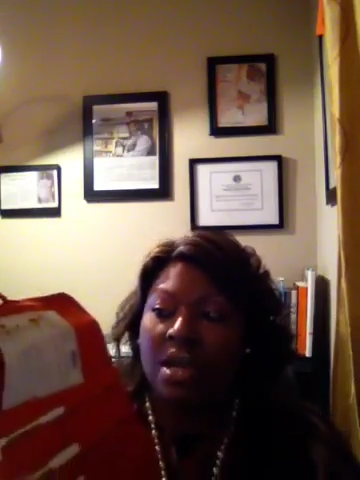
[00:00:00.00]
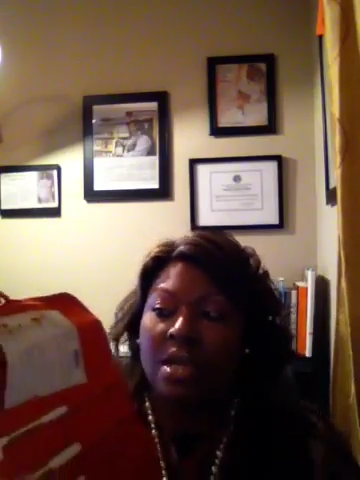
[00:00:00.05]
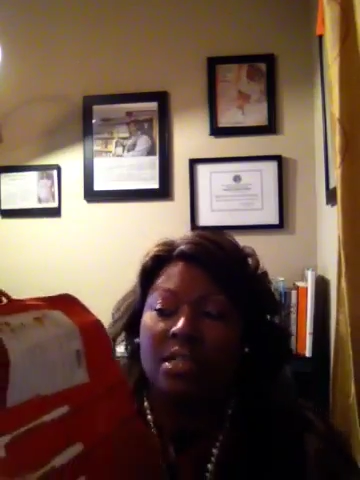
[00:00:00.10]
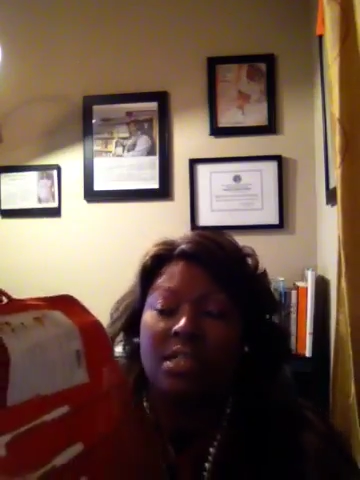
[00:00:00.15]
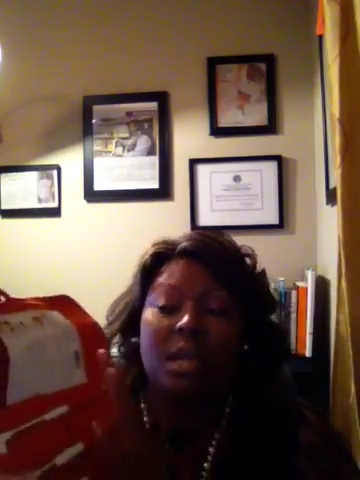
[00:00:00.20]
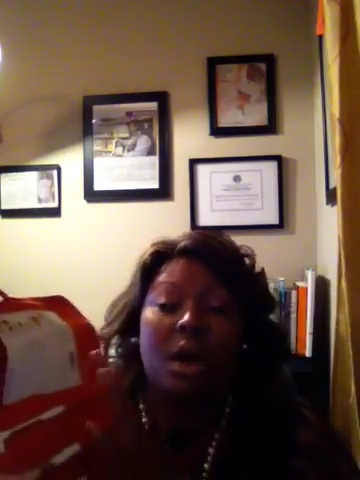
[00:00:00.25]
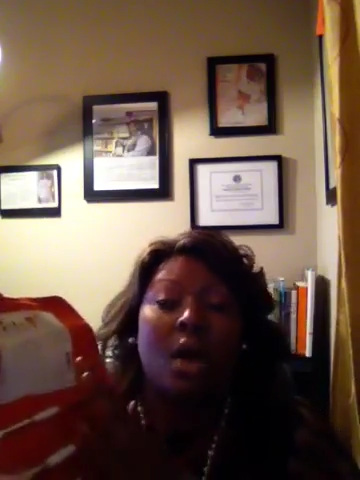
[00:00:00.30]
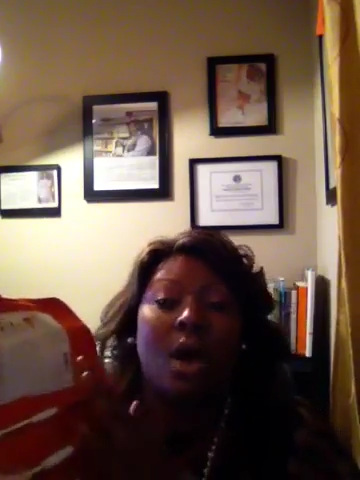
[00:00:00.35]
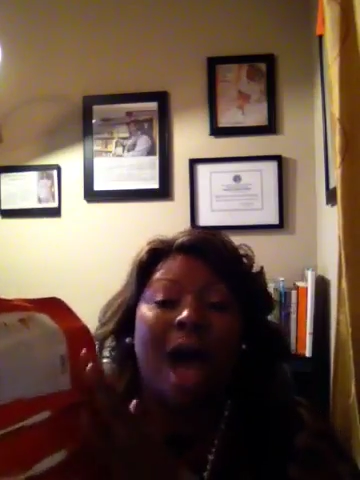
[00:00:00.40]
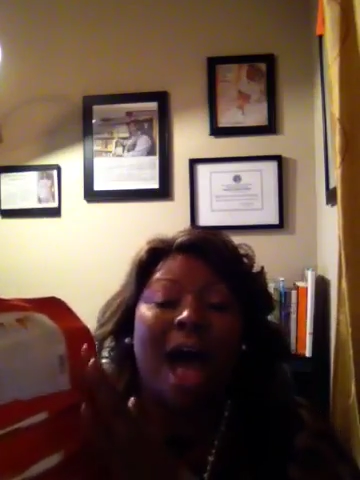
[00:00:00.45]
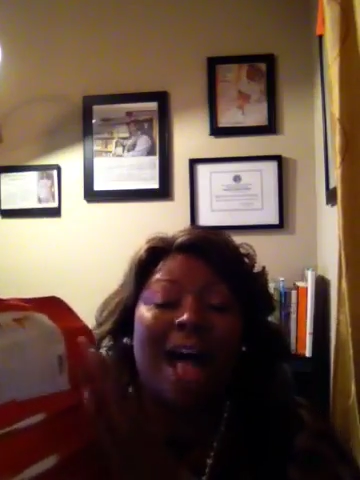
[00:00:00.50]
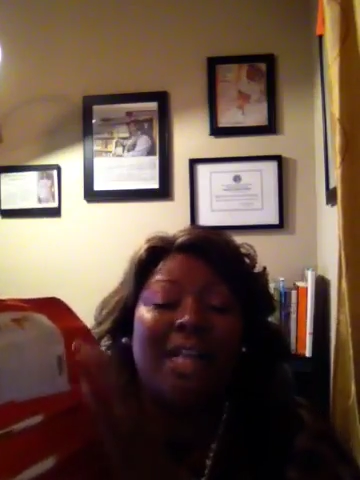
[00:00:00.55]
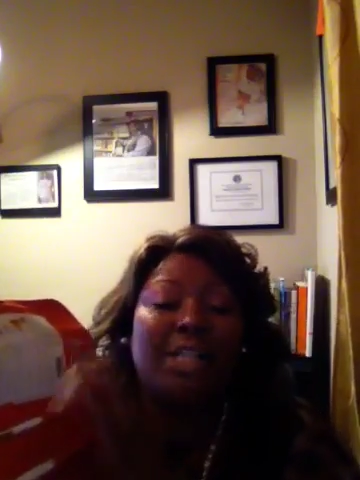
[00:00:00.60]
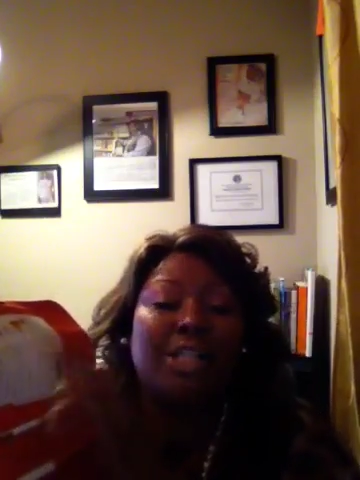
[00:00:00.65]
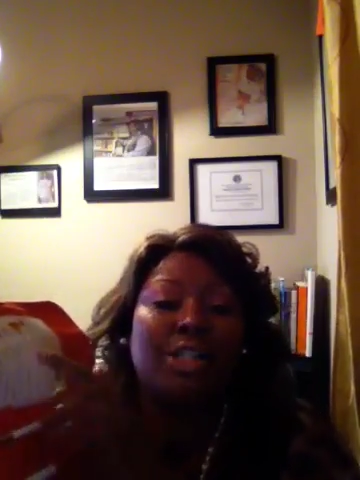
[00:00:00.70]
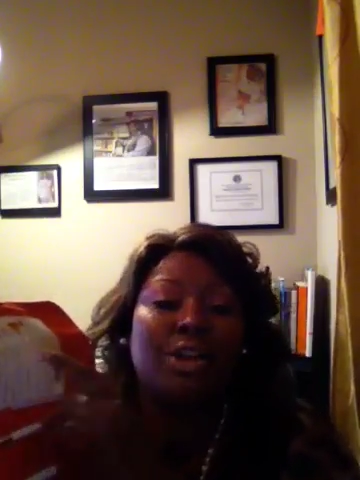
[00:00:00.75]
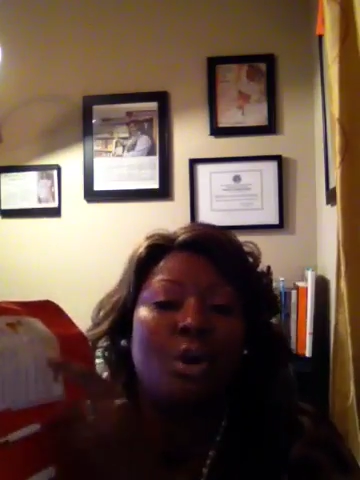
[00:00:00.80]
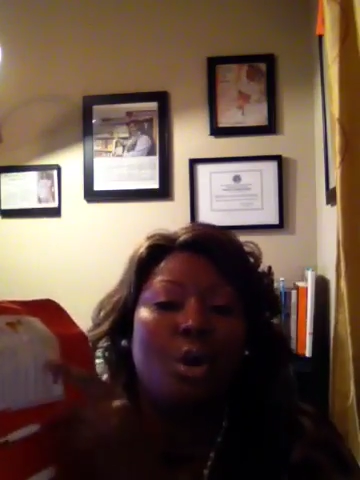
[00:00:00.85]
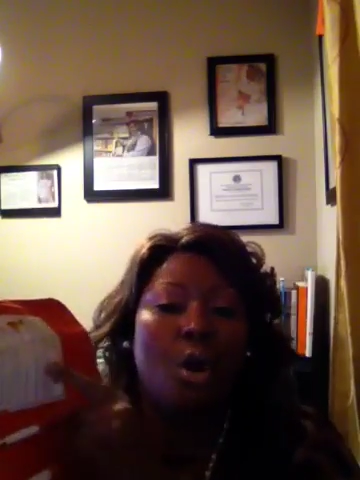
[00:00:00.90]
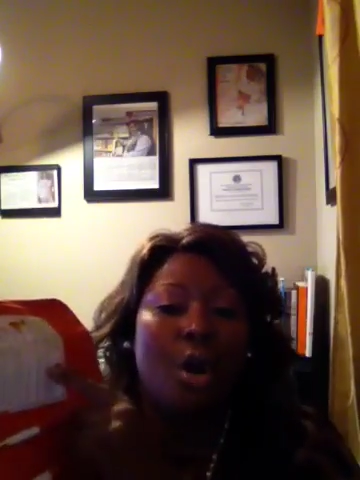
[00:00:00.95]
So I
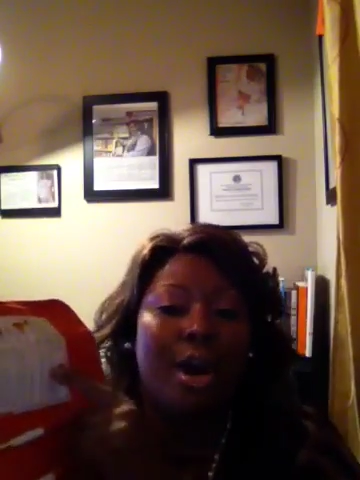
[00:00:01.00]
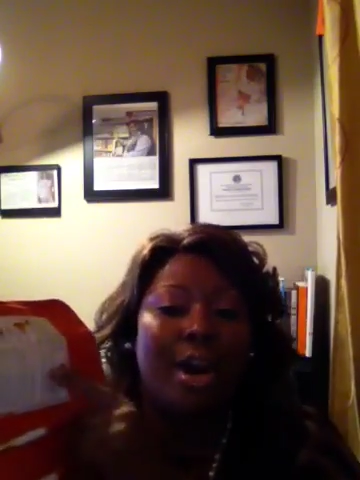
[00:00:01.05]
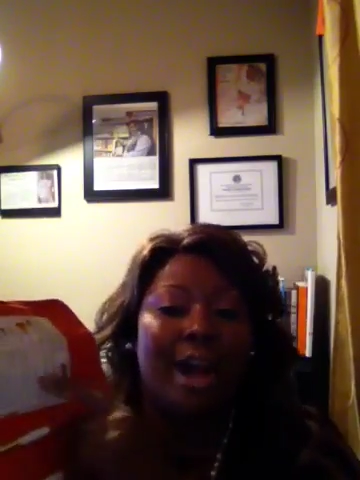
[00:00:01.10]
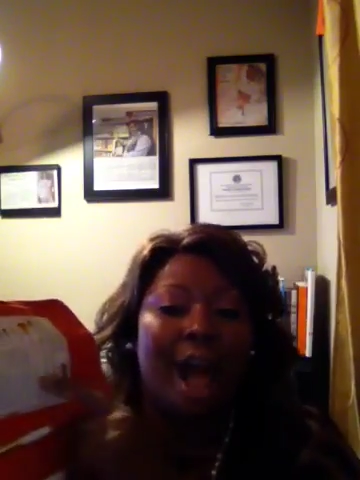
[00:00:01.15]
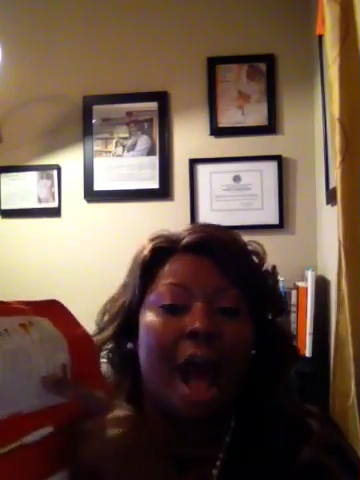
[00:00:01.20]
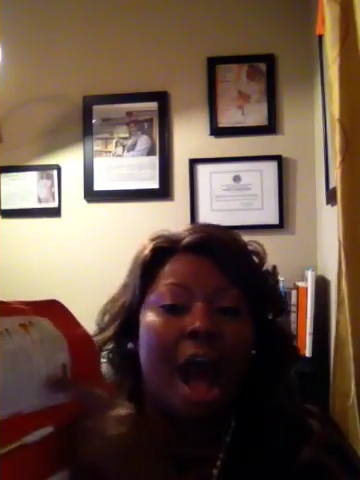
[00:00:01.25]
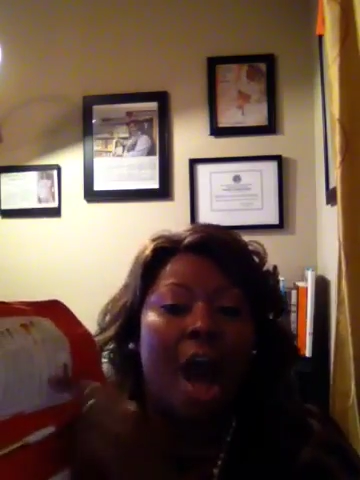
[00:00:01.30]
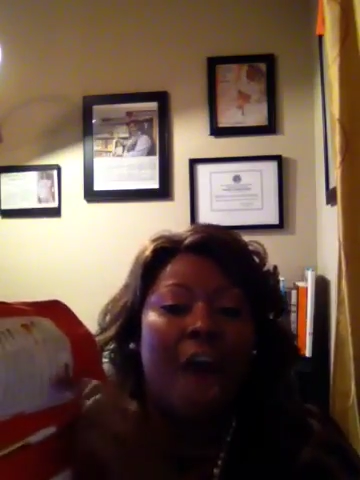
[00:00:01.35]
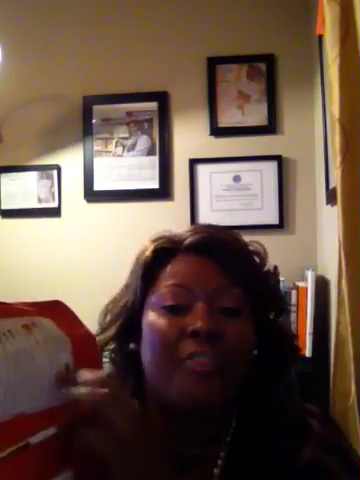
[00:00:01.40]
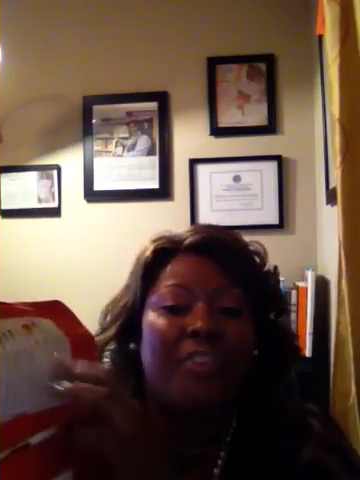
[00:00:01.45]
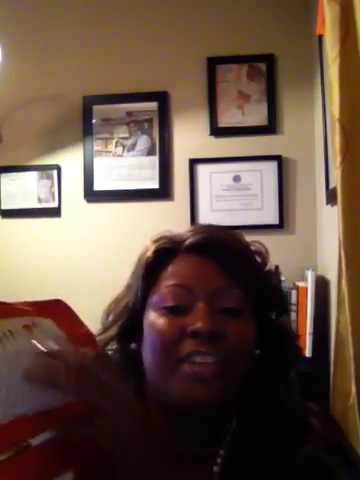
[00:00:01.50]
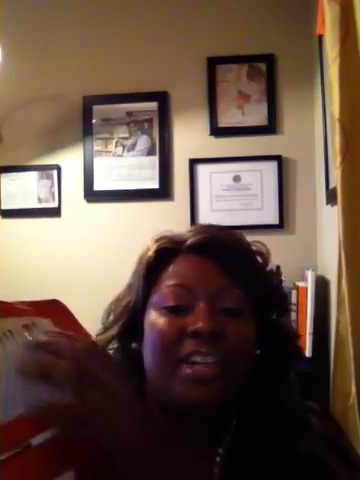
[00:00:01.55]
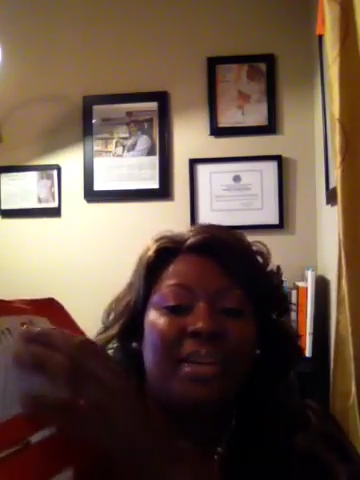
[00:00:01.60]
tore it off,